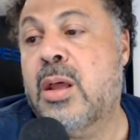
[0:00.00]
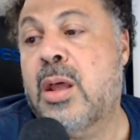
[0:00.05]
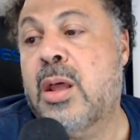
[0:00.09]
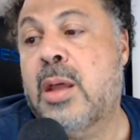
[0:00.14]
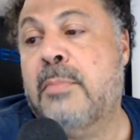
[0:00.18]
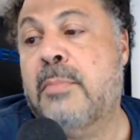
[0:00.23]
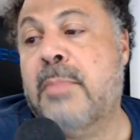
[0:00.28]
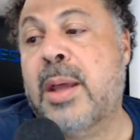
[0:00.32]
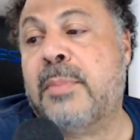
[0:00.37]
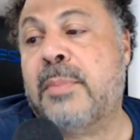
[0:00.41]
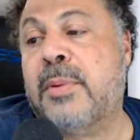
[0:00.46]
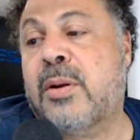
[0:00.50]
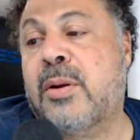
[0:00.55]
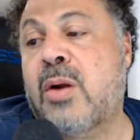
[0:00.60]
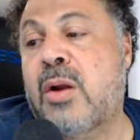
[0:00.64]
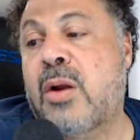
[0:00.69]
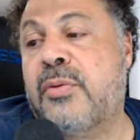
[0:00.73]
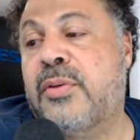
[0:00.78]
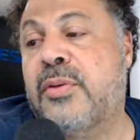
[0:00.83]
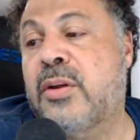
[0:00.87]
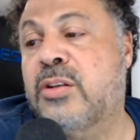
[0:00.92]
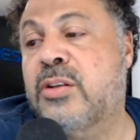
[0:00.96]
Mike
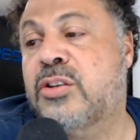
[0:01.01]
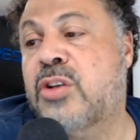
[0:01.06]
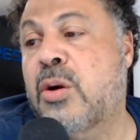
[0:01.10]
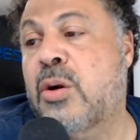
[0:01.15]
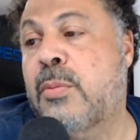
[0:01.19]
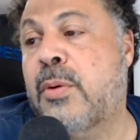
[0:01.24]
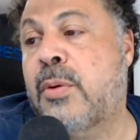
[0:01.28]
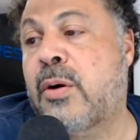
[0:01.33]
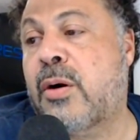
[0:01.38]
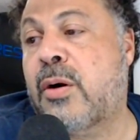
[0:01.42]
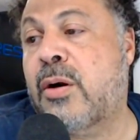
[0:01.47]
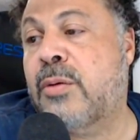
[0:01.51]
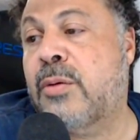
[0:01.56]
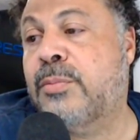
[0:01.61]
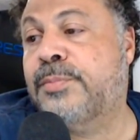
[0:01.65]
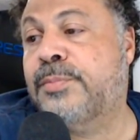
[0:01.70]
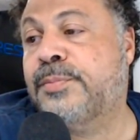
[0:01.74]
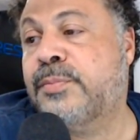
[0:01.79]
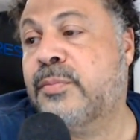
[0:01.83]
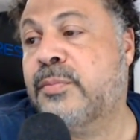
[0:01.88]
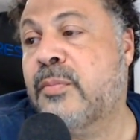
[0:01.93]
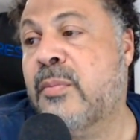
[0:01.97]
McCarthy on Joe
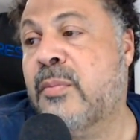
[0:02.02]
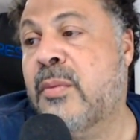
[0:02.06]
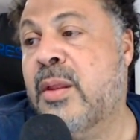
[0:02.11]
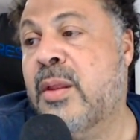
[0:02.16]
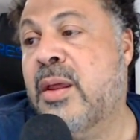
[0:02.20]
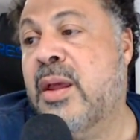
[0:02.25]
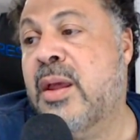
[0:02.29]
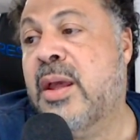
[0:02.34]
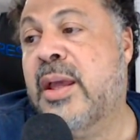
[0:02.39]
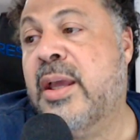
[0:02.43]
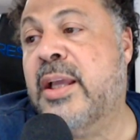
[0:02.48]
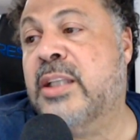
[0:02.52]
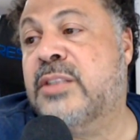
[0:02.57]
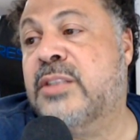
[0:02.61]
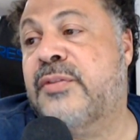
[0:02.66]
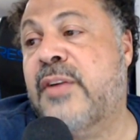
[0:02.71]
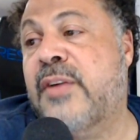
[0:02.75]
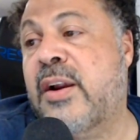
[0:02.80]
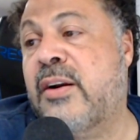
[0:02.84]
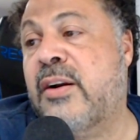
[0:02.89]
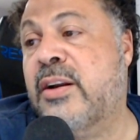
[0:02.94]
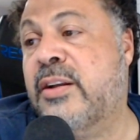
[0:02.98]
Burrow. He's
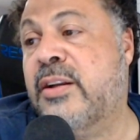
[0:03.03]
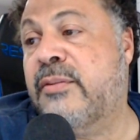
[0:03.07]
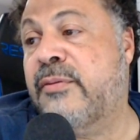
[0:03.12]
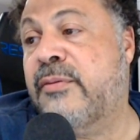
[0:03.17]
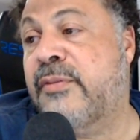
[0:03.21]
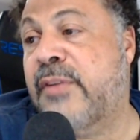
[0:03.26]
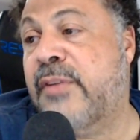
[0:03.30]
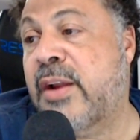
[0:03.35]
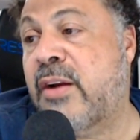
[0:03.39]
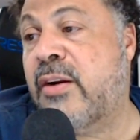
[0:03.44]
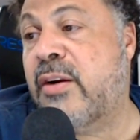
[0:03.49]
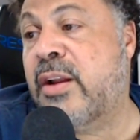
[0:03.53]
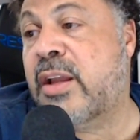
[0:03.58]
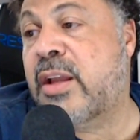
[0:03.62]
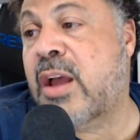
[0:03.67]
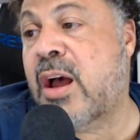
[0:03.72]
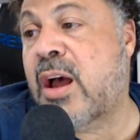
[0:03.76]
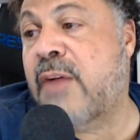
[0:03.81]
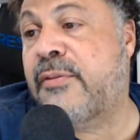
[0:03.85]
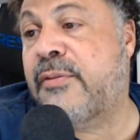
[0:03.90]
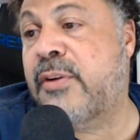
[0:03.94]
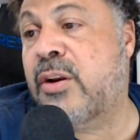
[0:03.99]
very, very
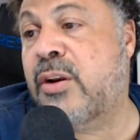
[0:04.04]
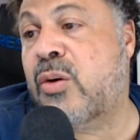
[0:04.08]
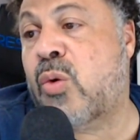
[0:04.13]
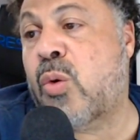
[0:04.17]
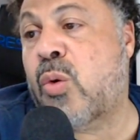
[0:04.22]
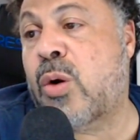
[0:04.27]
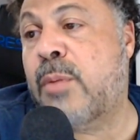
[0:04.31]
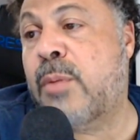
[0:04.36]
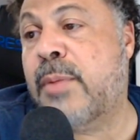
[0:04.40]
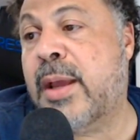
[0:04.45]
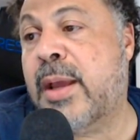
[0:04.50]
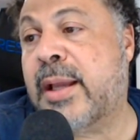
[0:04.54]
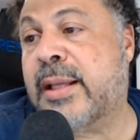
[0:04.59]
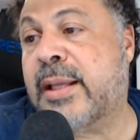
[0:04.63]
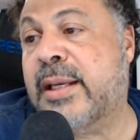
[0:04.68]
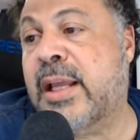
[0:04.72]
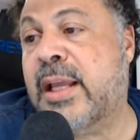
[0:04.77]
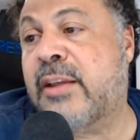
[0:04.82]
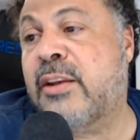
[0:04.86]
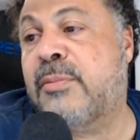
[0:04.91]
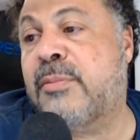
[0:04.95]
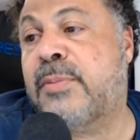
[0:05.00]
confident quarterback.
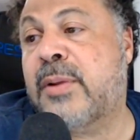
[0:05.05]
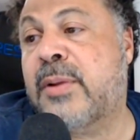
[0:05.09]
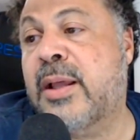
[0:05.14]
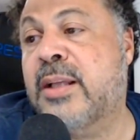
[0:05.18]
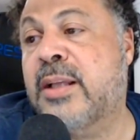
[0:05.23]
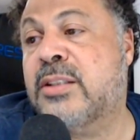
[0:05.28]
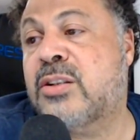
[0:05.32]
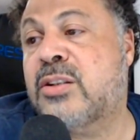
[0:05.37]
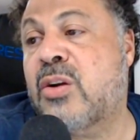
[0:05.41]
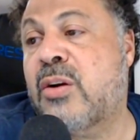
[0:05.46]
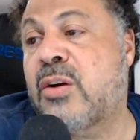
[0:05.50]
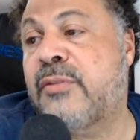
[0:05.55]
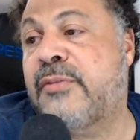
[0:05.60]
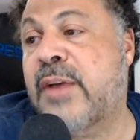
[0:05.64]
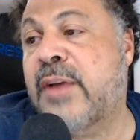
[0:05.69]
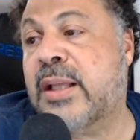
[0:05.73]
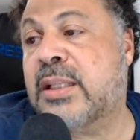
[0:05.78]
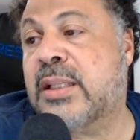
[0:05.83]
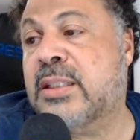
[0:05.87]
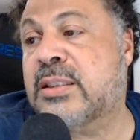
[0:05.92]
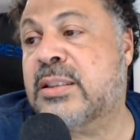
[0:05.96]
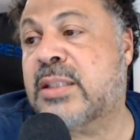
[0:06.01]
Negative plays don't
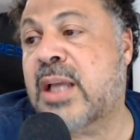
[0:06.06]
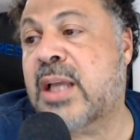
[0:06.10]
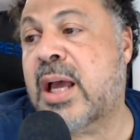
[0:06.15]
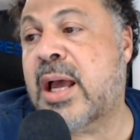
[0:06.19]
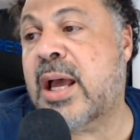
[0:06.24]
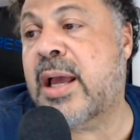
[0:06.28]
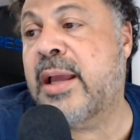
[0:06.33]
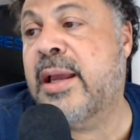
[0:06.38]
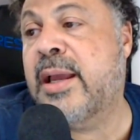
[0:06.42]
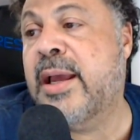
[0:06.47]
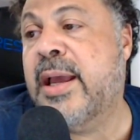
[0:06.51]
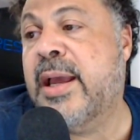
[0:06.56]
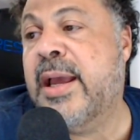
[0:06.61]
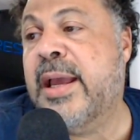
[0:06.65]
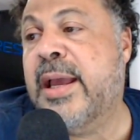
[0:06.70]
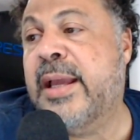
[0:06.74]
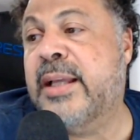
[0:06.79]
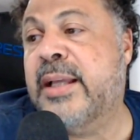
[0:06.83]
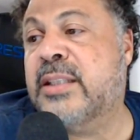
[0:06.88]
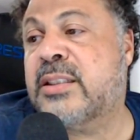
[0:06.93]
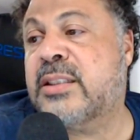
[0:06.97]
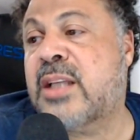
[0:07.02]
affect this guy.
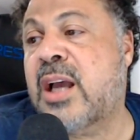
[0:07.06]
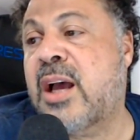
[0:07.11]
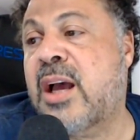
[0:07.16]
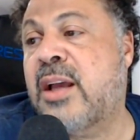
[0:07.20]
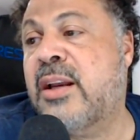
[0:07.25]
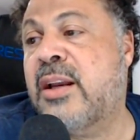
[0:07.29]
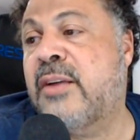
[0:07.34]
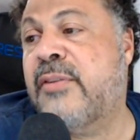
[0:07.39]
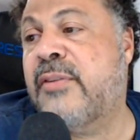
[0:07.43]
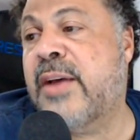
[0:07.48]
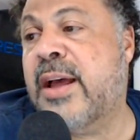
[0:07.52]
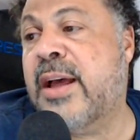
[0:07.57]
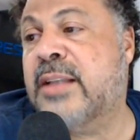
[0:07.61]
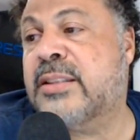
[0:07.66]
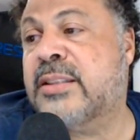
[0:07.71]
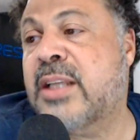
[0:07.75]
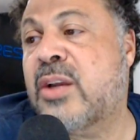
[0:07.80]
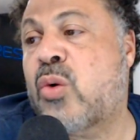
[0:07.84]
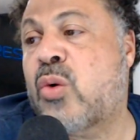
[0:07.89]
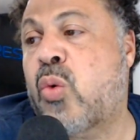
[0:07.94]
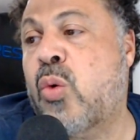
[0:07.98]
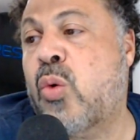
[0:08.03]
He is kind of has
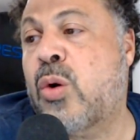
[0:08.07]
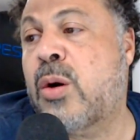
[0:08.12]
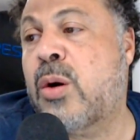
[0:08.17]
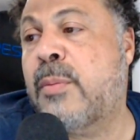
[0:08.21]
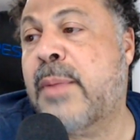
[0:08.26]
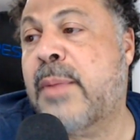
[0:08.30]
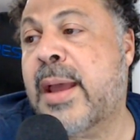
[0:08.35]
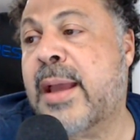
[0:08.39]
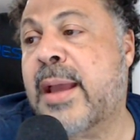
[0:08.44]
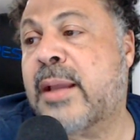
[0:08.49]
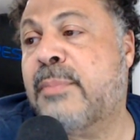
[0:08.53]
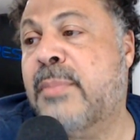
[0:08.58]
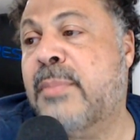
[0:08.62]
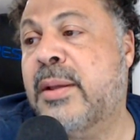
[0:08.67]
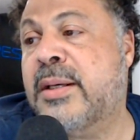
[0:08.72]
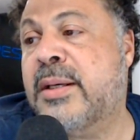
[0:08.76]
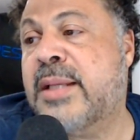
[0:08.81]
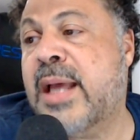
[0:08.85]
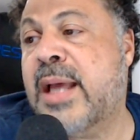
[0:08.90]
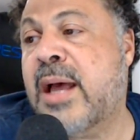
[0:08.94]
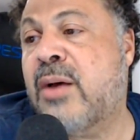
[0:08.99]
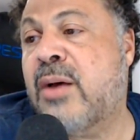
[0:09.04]
a quarterback
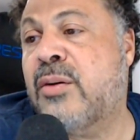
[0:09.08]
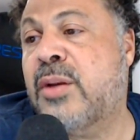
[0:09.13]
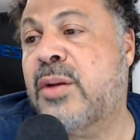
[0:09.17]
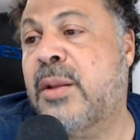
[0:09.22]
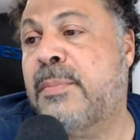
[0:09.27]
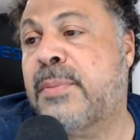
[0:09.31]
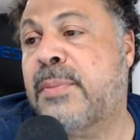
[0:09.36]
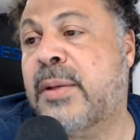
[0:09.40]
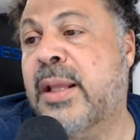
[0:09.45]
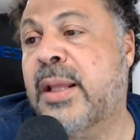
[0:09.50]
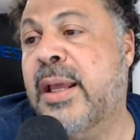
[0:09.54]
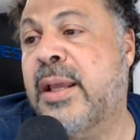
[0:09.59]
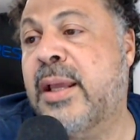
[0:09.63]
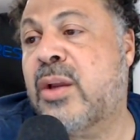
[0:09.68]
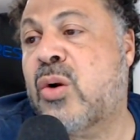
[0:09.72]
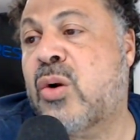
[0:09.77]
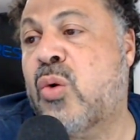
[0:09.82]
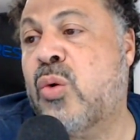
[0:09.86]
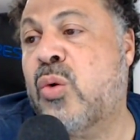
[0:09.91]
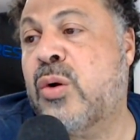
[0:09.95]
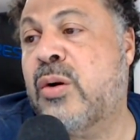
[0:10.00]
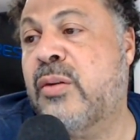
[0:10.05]
mentality, playing
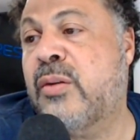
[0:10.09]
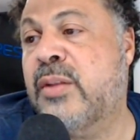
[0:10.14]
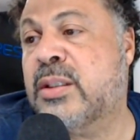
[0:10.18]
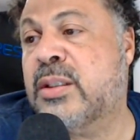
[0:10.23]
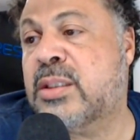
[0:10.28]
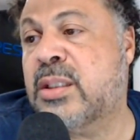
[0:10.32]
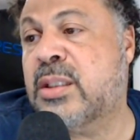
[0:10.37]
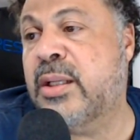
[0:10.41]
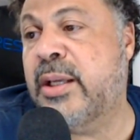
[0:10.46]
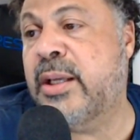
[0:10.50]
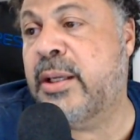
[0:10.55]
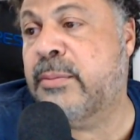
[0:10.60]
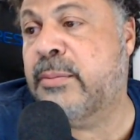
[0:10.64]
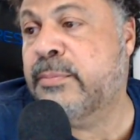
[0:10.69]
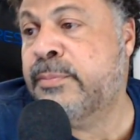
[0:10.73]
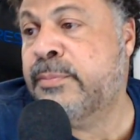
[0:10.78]
corner in this league.